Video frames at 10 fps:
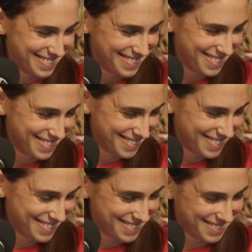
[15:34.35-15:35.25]

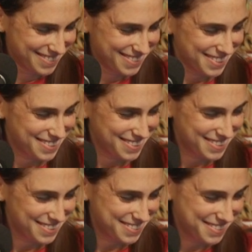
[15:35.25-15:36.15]

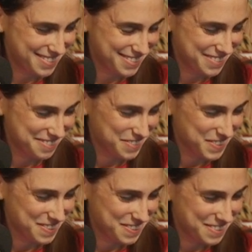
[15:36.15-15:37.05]

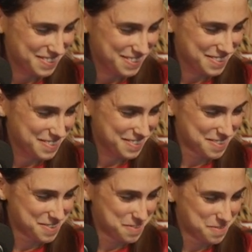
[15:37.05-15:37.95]

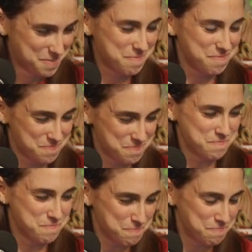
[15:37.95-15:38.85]

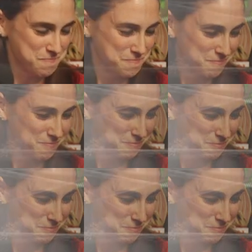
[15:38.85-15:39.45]
[no speech]